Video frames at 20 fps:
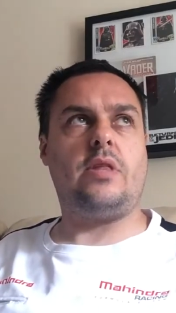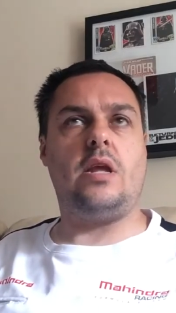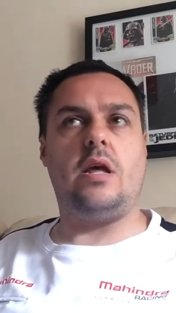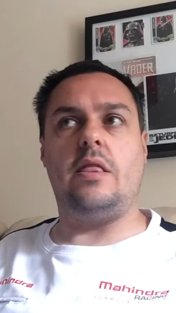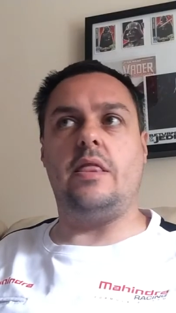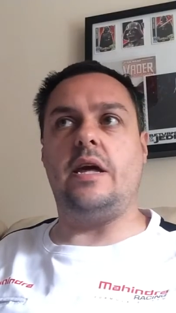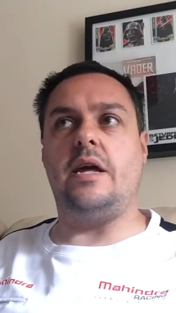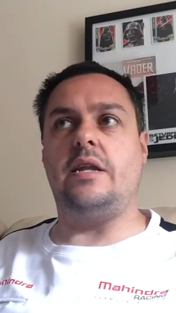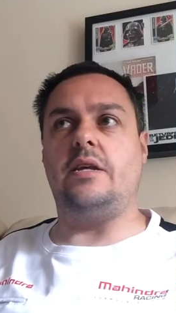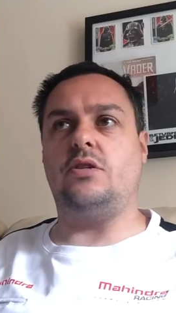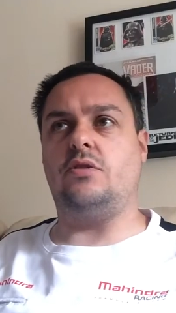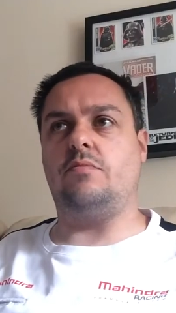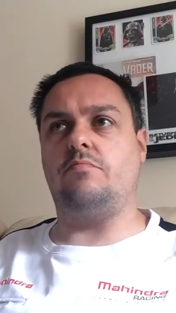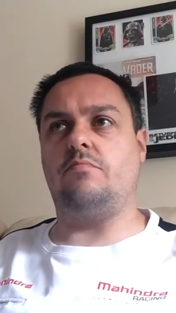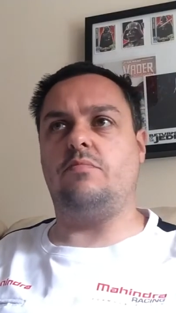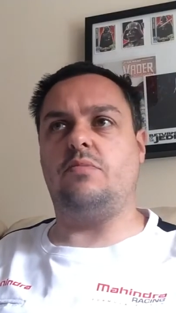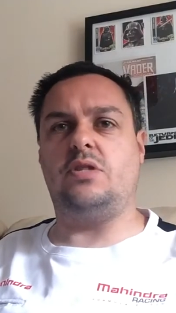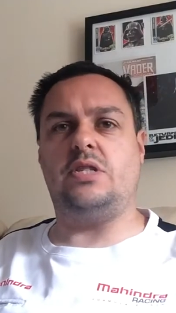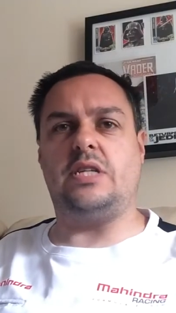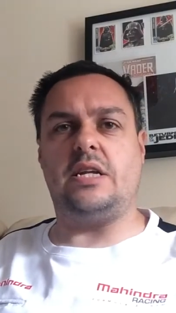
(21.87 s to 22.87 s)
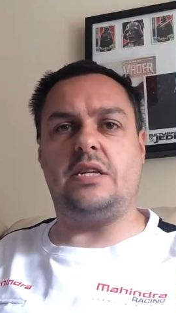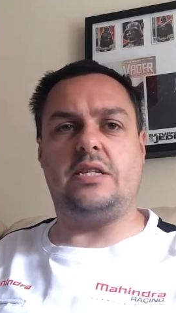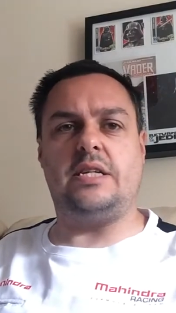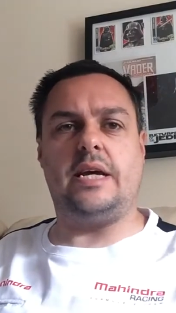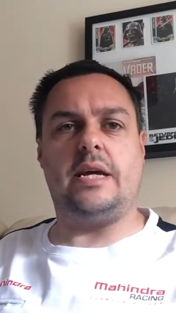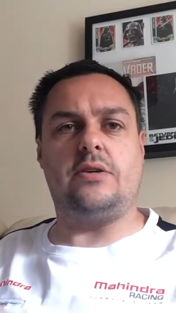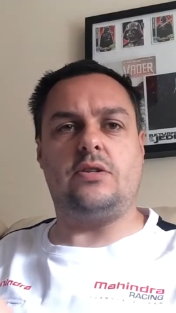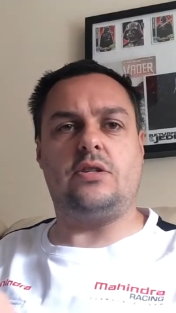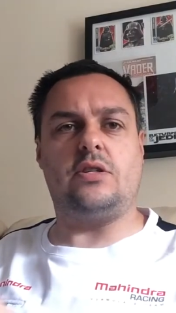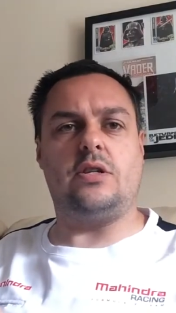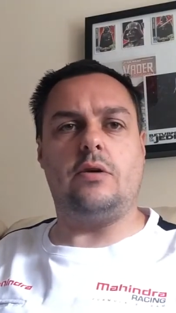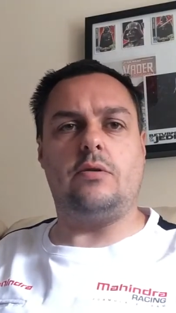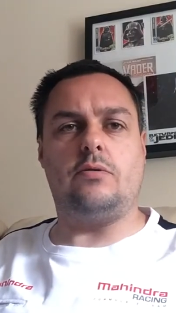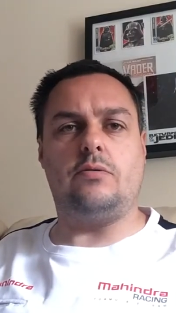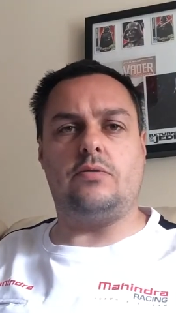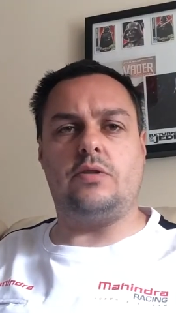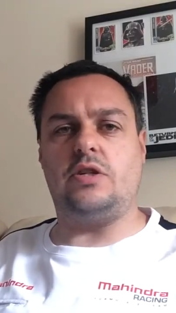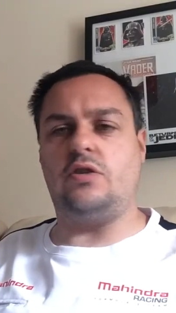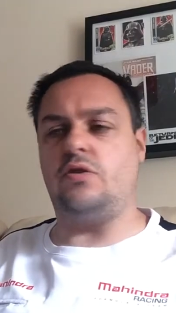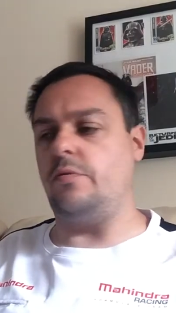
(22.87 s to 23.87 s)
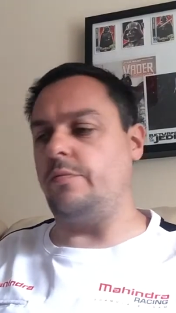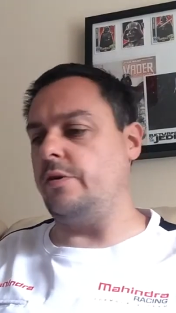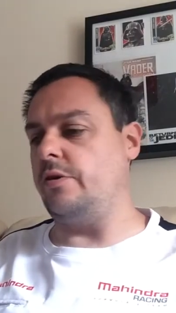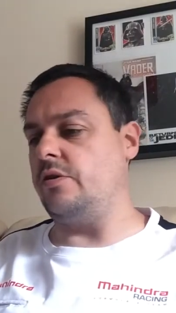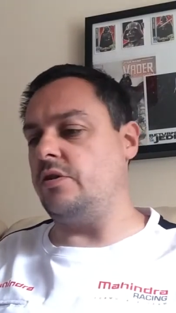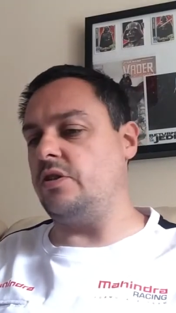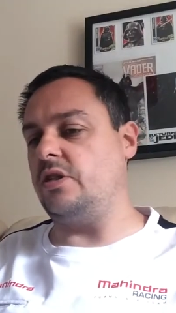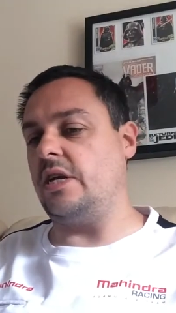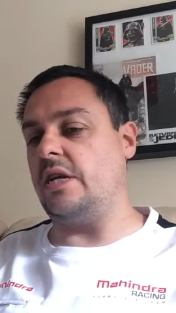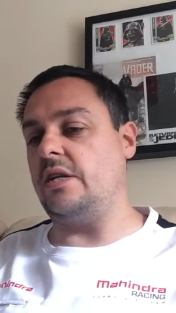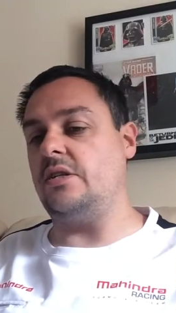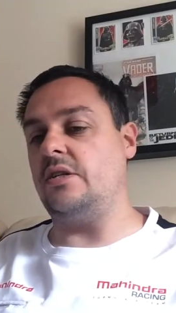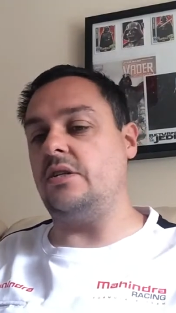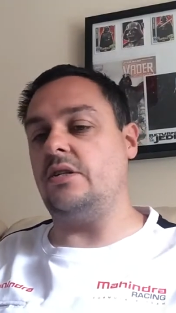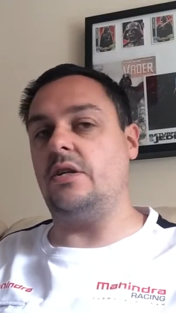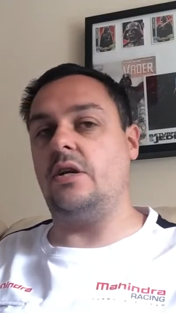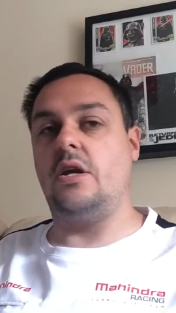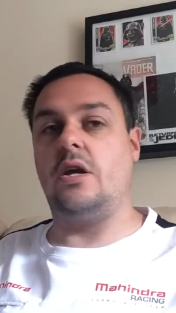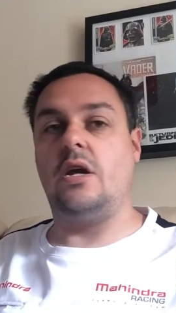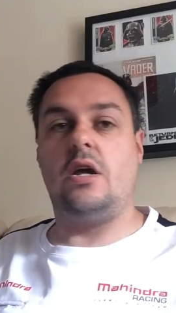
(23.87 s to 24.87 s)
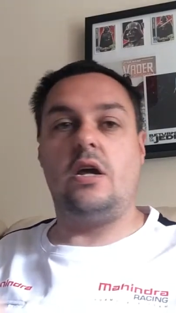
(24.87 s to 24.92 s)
and then it's sent out to the local distribution centres.